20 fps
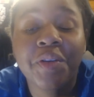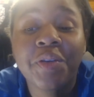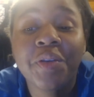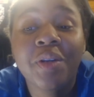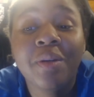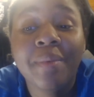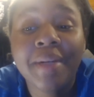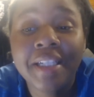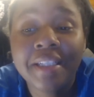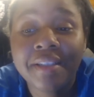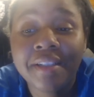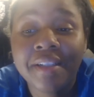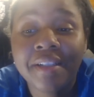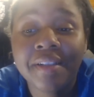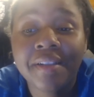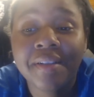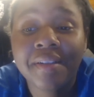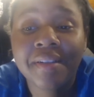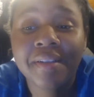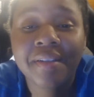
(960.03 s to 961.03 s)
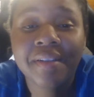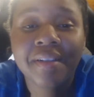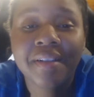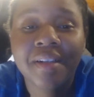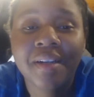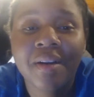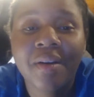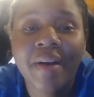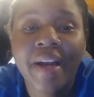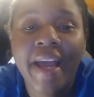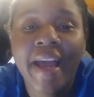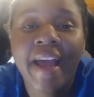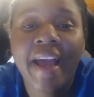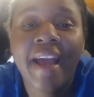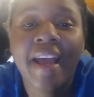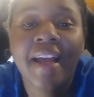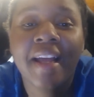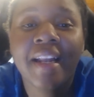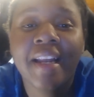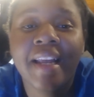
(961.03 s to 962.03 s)
to my channel, go
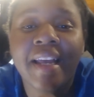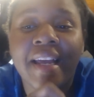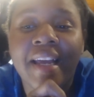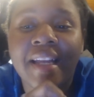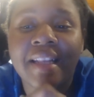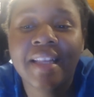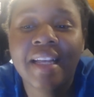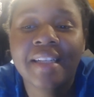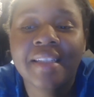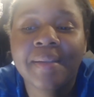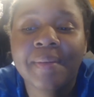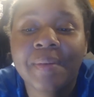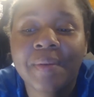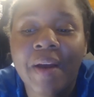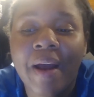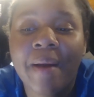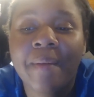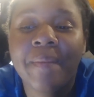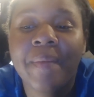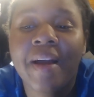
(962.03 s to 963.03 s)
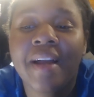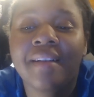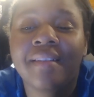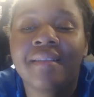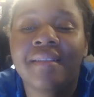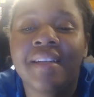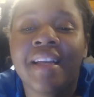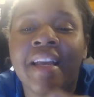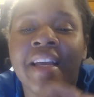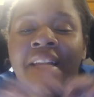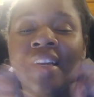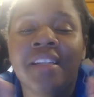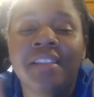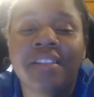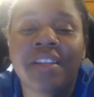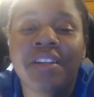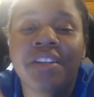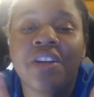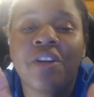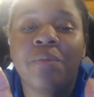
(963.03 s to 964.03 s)
ahead, hit that subscribe button
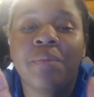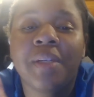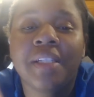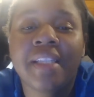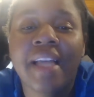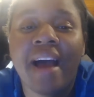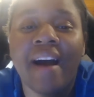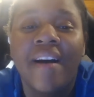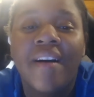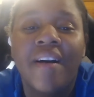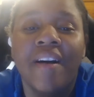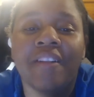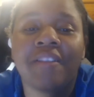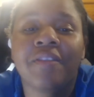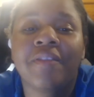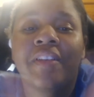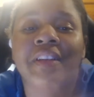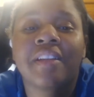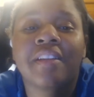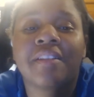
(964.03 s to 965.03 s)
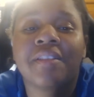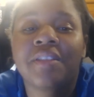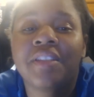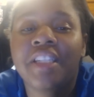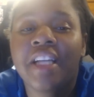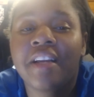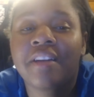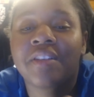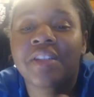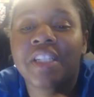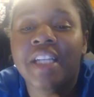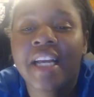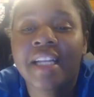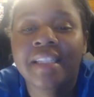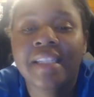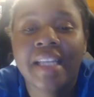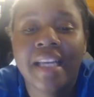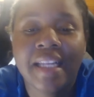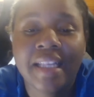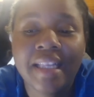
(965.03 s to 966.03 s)
so you don't miss out on fun little channel
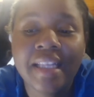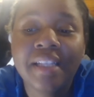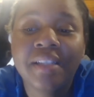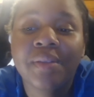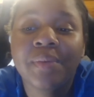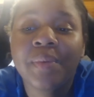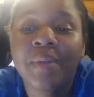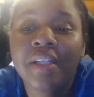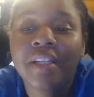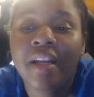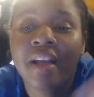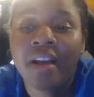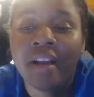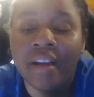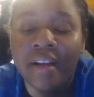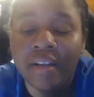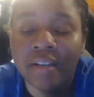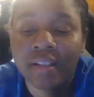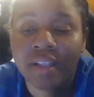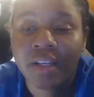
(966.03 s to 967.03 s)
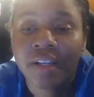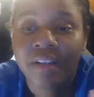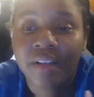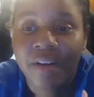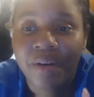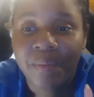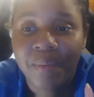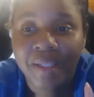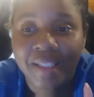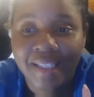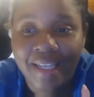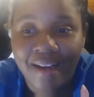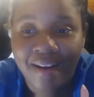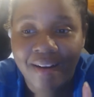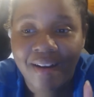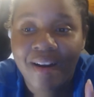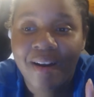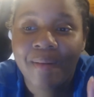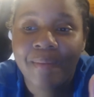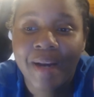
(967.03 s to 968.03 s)
chats like this one, so you don't miss
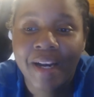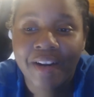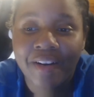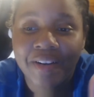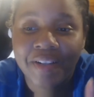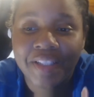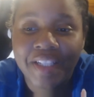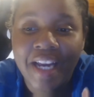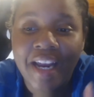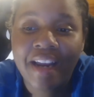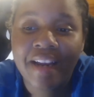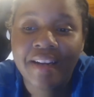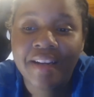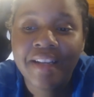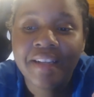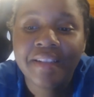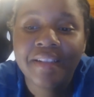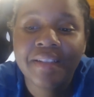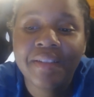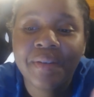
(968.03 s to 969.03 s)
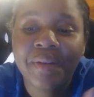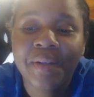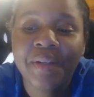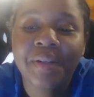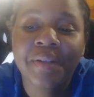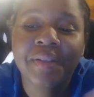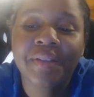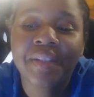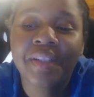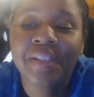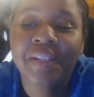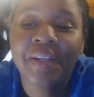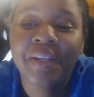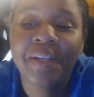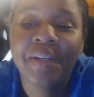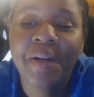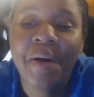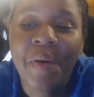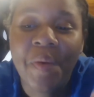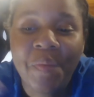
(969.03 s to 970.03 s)
out on my crochet and knit tutorials, so
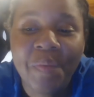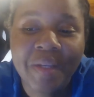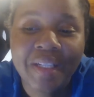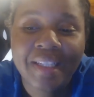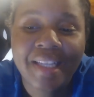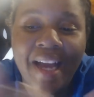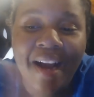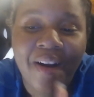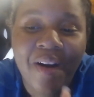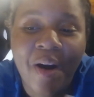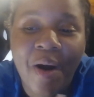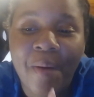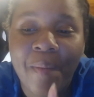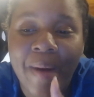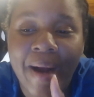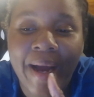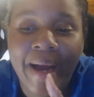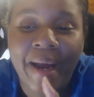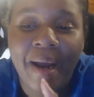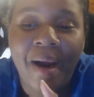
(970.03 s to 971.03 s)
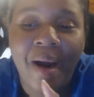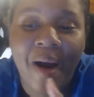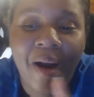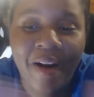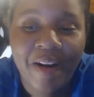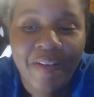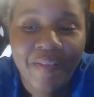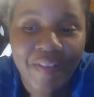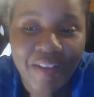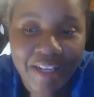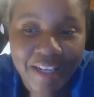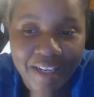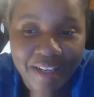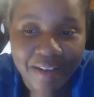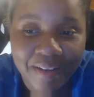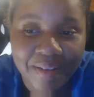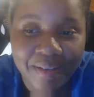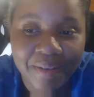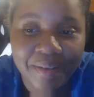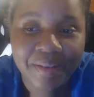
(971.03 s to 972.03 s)
you don't miss out on my art
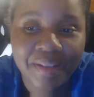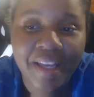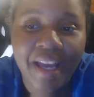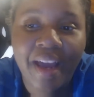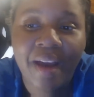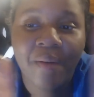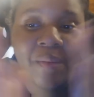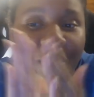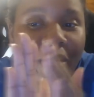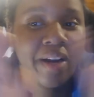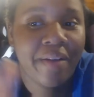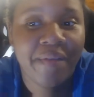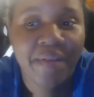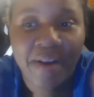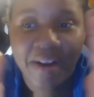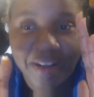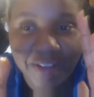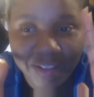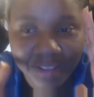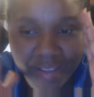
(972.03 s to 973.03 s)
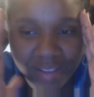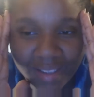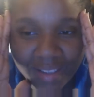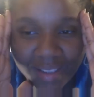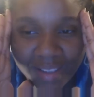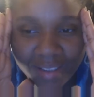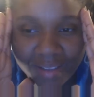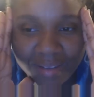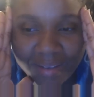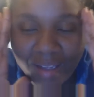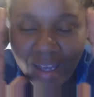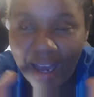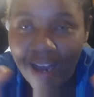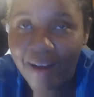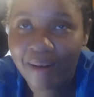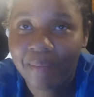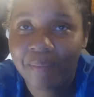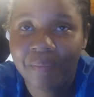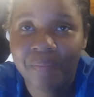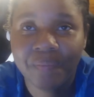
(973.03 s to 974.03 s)
videos and whatever else.
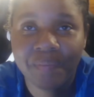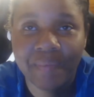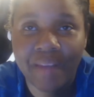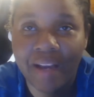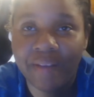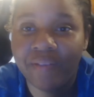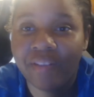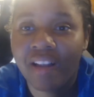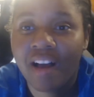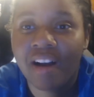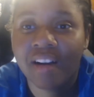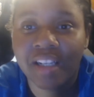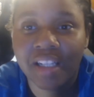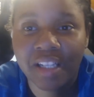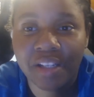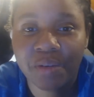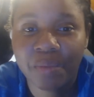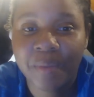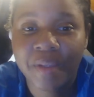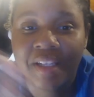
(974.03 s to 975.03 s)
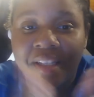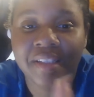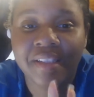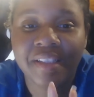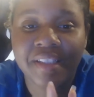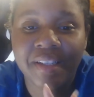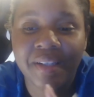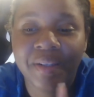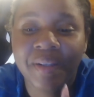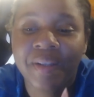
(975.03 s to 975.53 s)
Um, I vlog a little bit, so